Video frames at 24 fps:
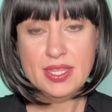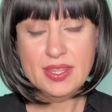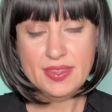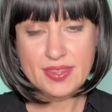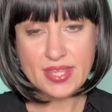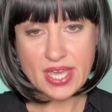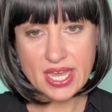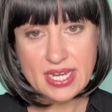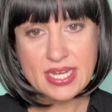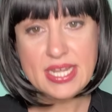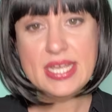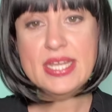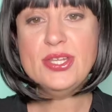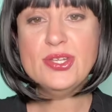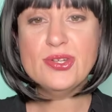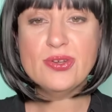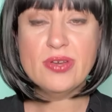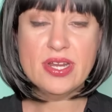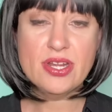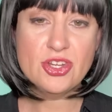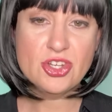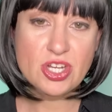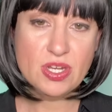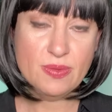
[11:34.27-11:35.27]
They need your
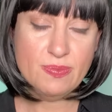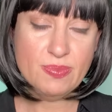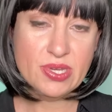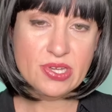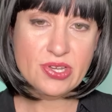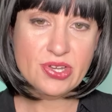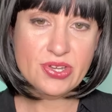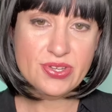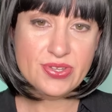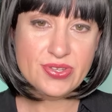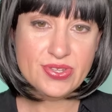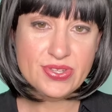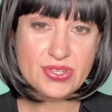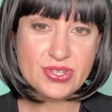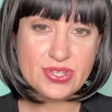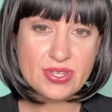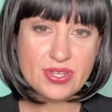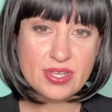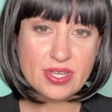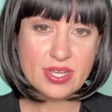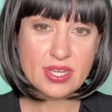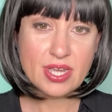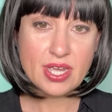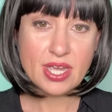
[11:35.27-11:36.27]
energy because
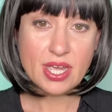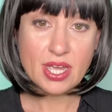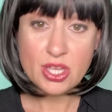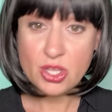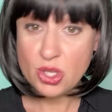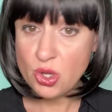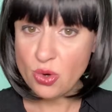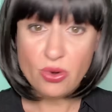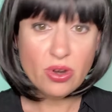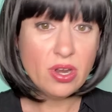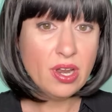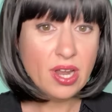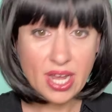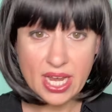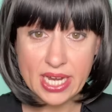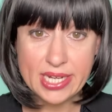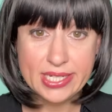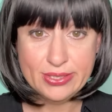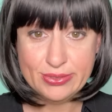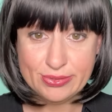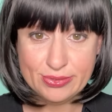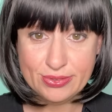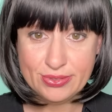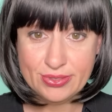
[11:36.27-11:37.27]
you're
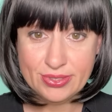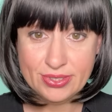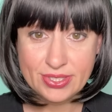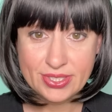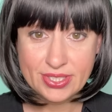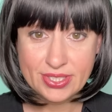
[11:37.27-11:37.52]
alive